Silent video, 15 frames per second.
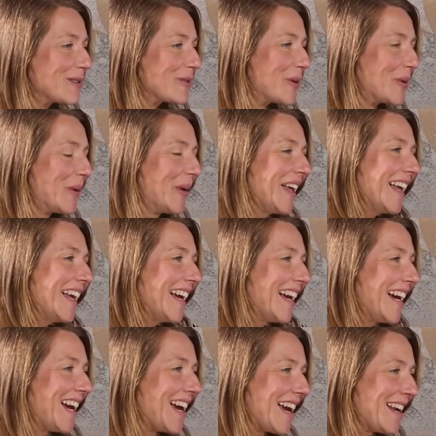so
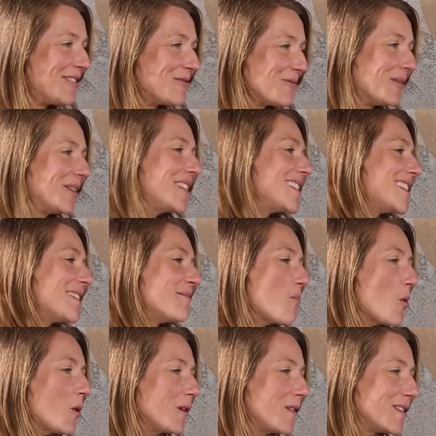I, I know what's
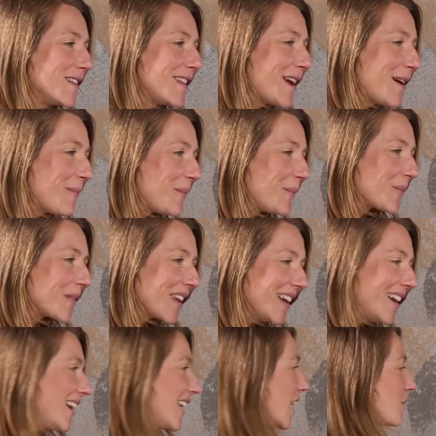important to them.
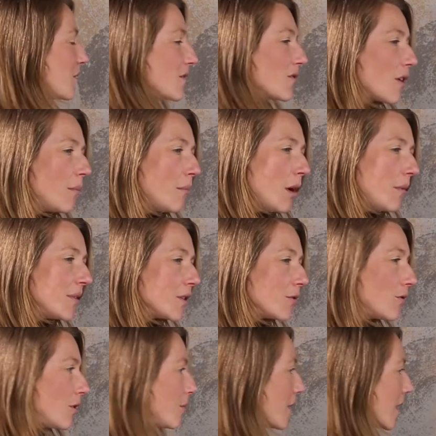And we've got mum and
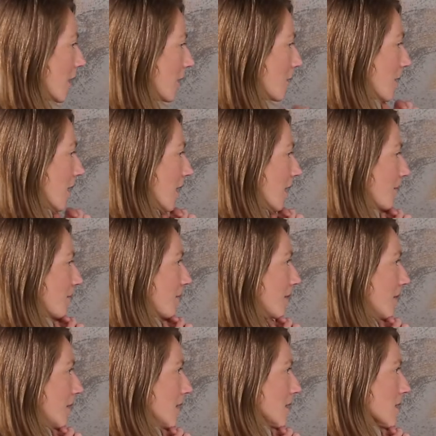groom there. Okay,
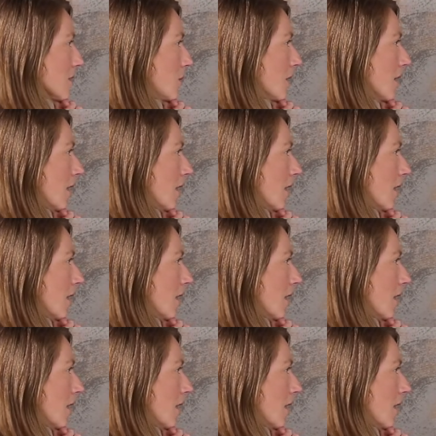let's go with